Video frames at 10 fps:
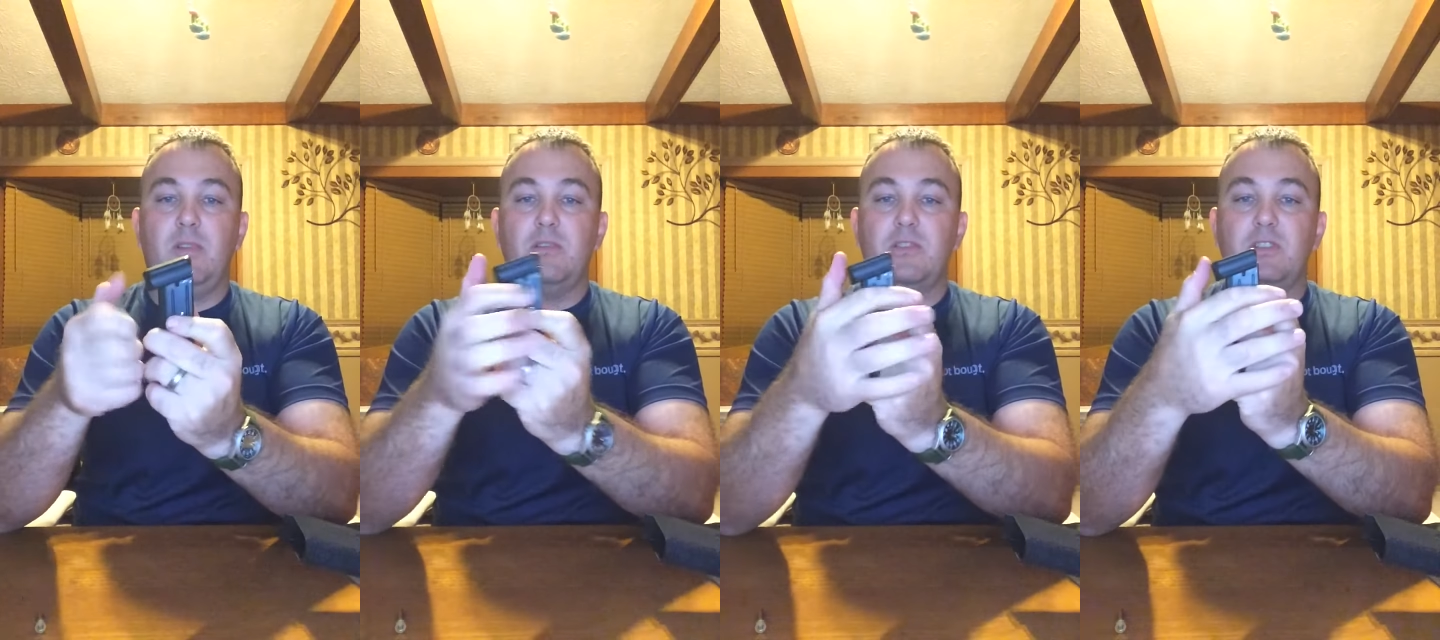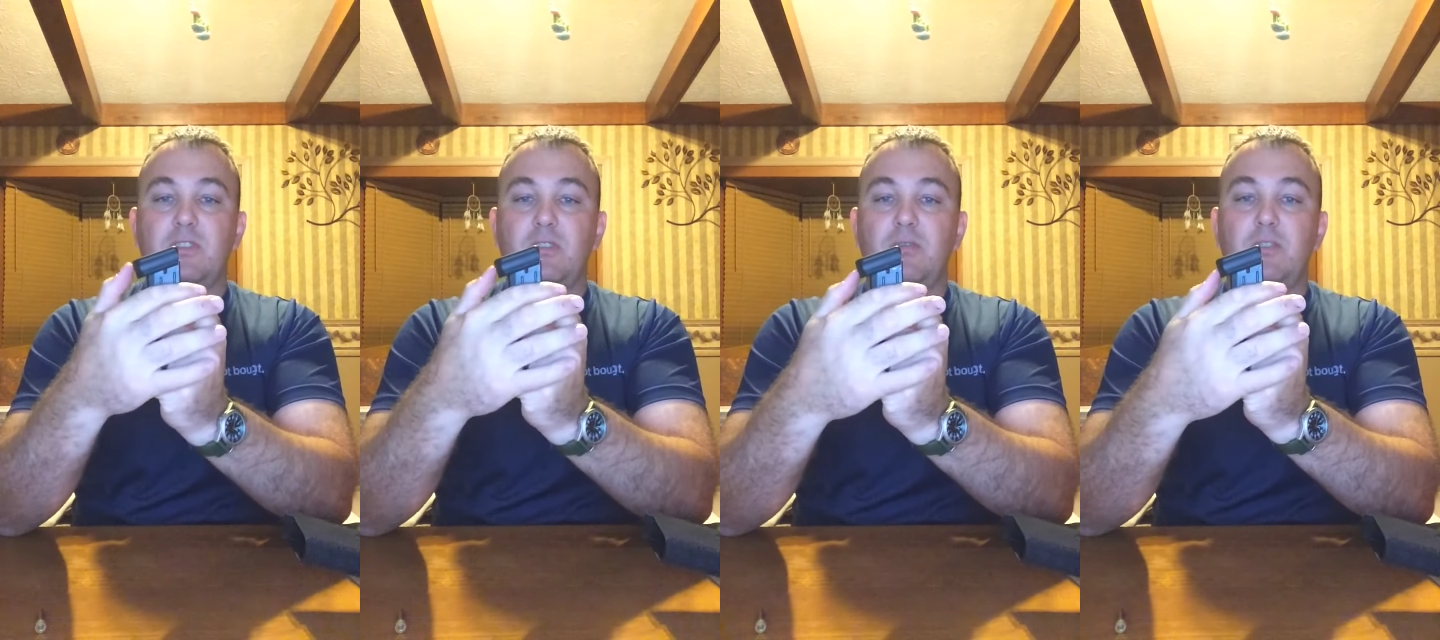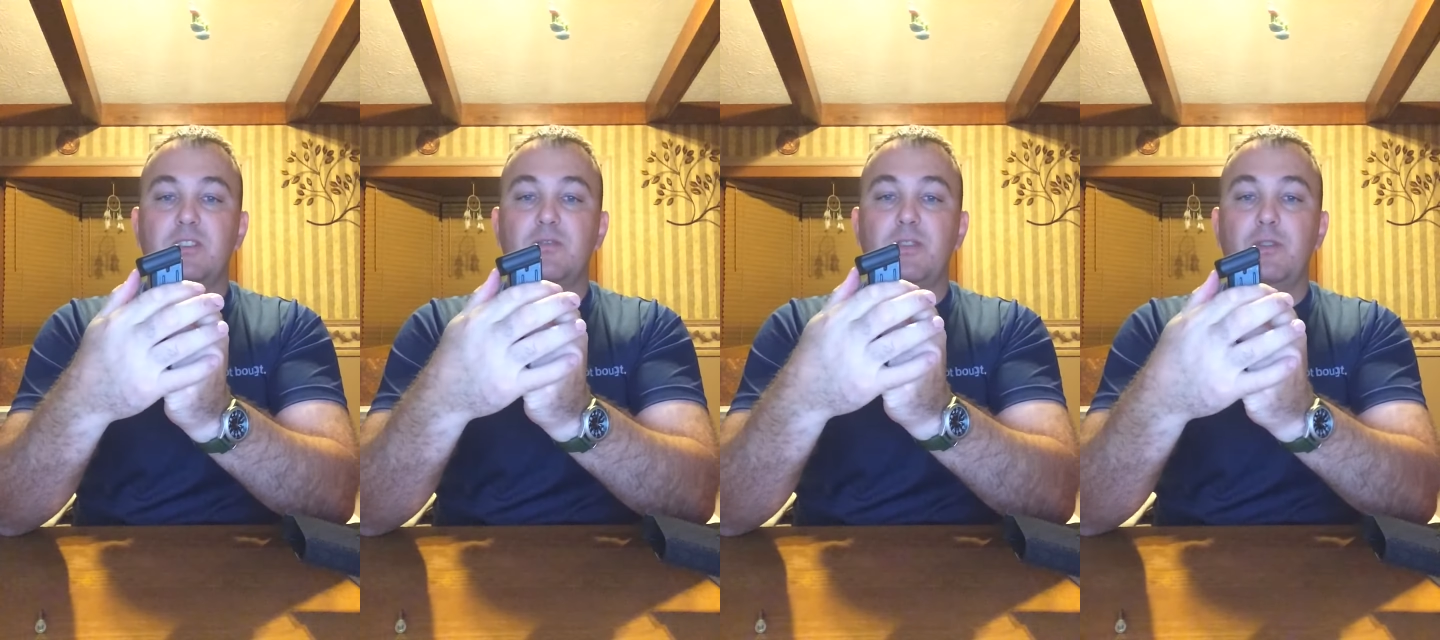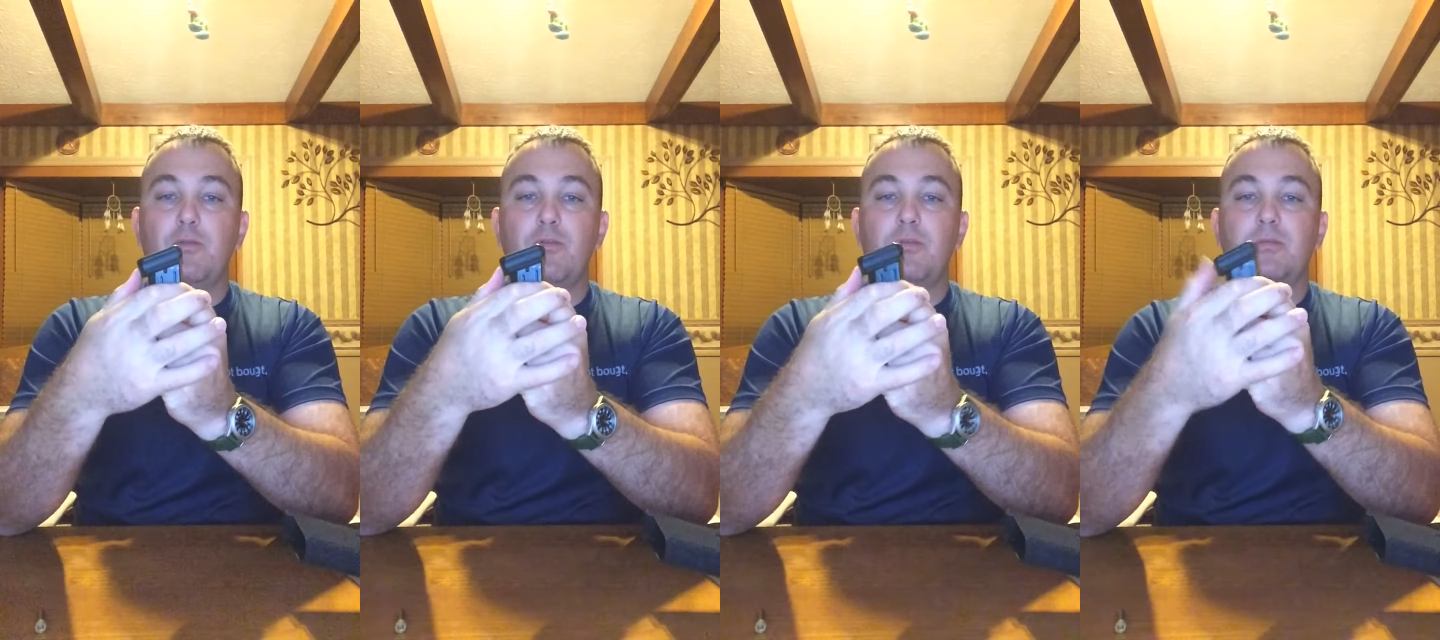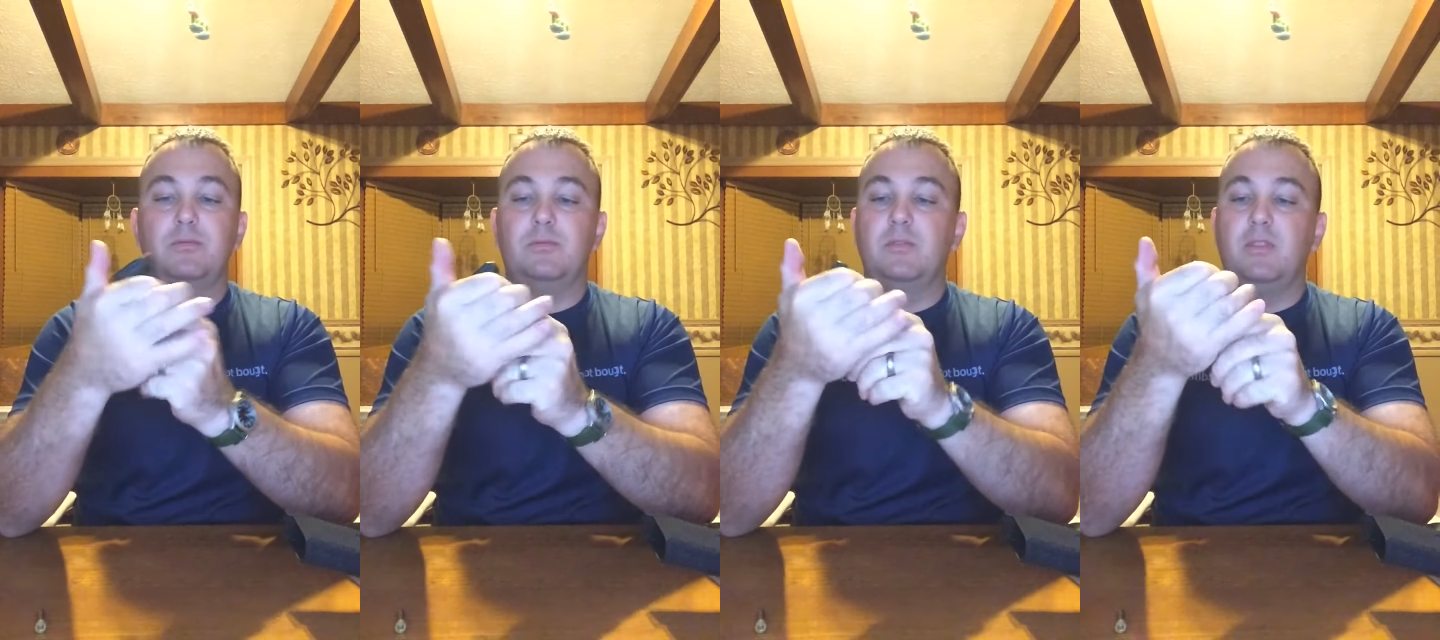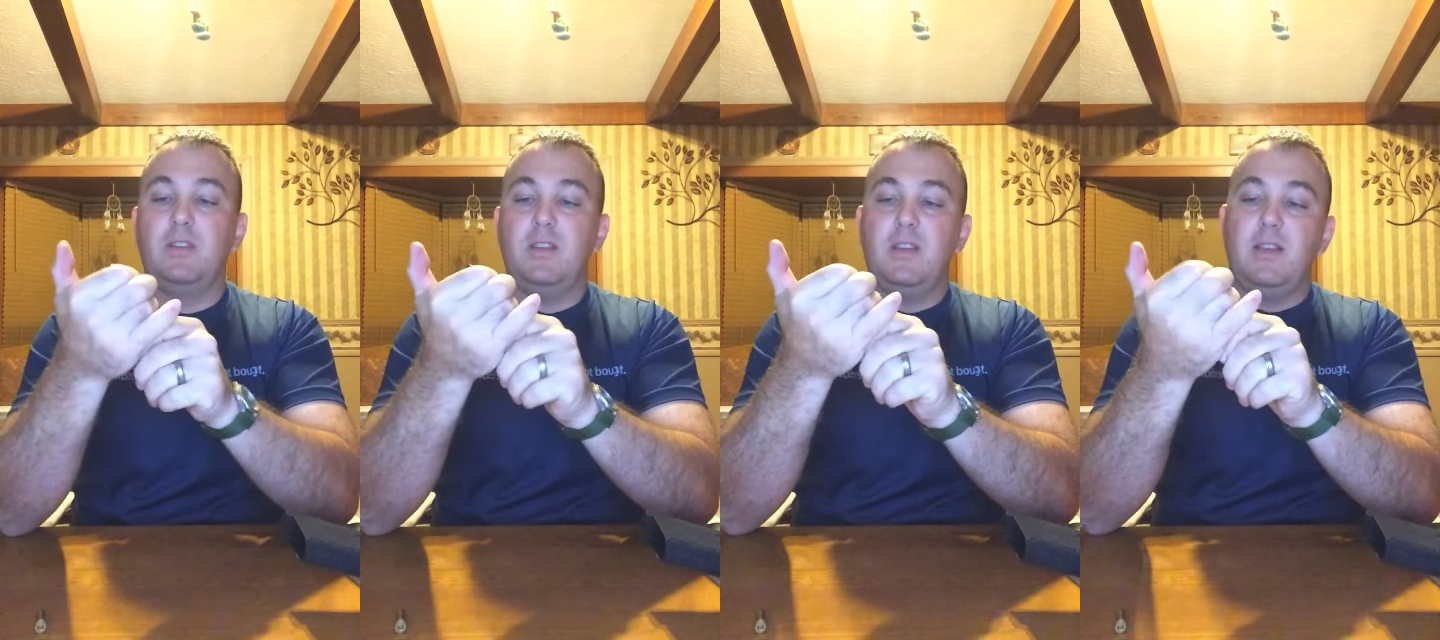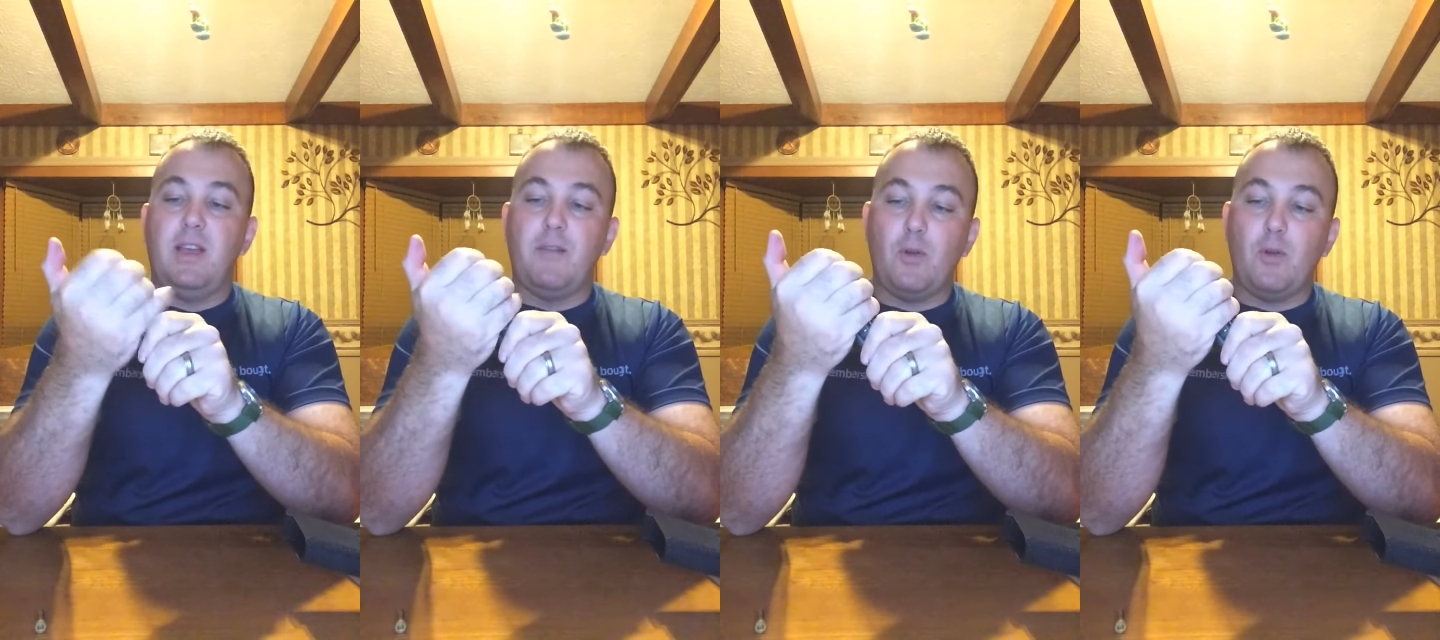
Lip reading: Which isn't really cool. I've